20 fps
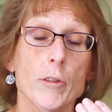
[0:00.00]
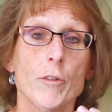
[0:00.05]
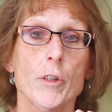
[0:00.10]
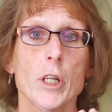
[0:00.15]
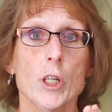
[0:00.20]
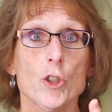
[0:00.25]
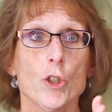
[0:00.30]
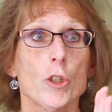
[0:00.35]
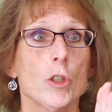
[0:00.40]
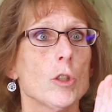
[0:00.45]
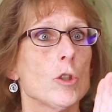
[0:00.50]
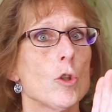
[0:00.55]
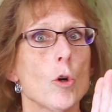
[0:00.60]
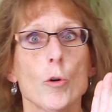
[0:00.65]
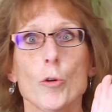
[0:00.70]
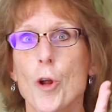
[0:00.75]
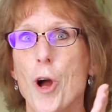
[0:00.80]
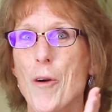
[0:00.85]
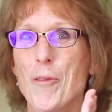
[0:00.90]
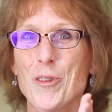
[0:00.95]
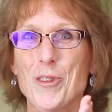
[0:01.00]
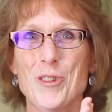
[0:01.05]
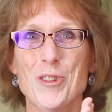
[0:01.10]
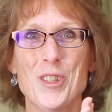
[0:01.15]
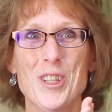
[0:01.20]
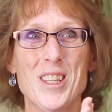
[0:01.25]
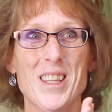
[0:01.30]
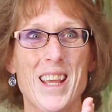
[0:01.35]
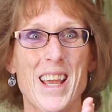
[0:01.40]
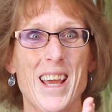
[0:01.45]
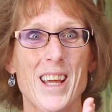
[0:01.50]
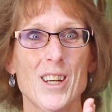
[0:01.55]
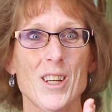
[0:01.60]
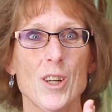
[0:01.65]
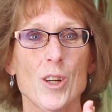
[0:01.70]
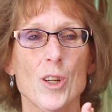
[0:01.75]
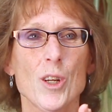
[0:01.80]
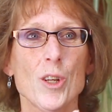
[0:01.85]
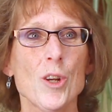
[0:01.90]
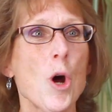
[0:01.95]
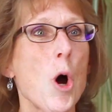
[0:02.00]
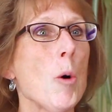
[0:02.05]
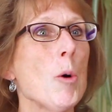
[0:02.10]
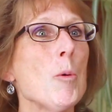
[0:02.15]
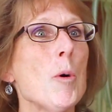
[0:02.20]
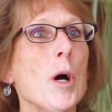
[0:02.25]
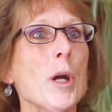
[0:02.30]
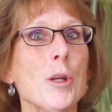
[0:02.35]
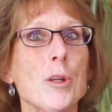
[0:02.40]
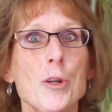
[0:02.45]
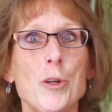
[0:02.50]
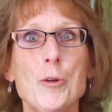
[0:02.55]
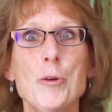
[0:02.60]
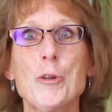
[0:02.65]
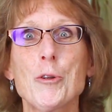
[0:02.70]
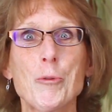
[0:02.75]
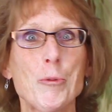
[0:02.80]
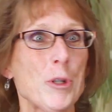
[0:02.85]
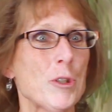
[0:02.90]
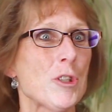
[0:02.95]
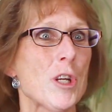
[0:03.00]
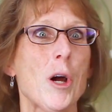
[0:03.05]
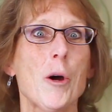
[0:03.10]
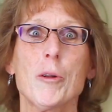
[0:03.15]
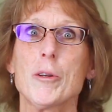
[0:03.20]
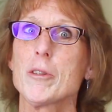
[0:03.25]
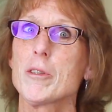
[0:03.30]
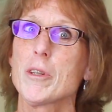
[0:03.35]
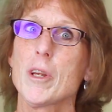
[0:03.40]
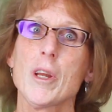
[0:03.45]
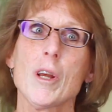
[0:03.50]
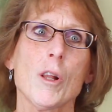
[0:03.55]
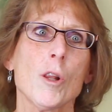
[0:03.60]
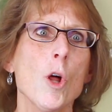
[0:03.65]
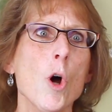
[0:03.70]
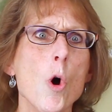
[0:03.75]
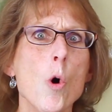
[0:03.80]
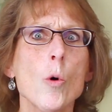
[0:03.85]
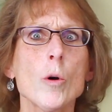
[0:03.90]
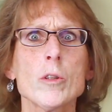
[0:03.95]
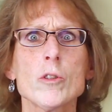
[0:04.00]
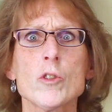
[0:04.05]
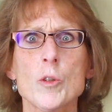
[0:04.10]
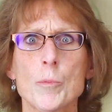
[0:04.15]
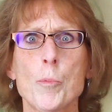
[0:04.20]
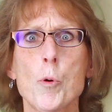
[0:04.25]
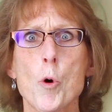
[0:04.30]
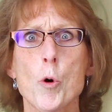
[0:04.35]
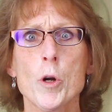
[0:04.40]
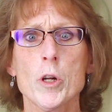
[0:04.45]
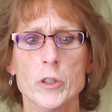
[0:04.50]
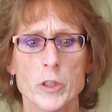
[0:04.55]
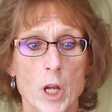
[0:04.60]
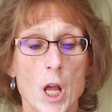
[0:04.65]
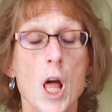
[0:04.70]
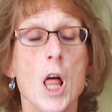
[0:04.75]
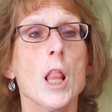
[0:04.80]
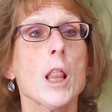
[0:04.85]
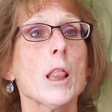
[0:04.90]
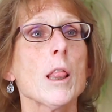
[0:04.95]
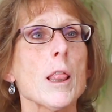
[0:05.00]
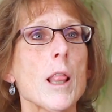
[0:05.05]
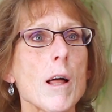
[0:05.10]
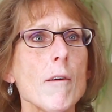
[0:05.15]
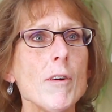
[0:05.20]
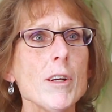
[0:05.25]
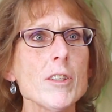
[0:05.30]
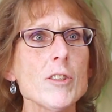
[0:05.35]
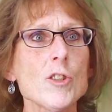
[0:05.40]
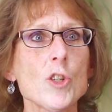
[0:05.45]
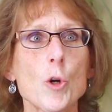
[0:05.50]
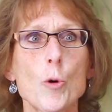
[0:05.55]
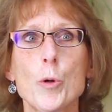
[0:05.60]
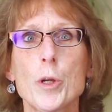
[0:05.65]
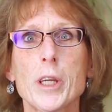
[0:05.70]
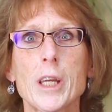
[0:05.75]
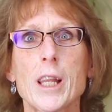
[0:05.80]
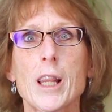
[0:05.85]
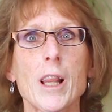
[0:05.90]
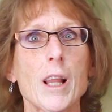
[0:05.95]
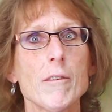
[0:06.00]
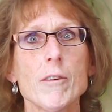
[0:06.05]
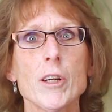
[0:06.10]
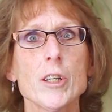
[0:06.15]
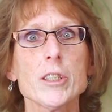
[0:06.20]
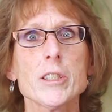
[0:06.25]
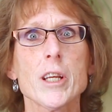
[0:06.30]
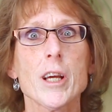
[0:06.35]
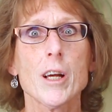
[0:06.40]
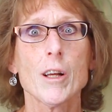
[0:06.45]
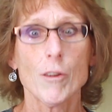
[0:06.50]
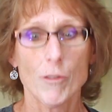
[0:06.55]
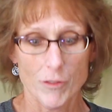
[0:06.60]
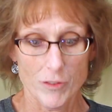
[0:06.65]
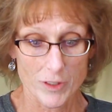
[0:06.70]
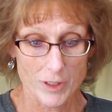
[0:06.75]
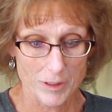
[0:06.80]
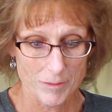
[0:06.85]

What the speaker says: addiction don't often see that. And all we want you to do is reach out and say hello and support us. Love us till we can love ourselves.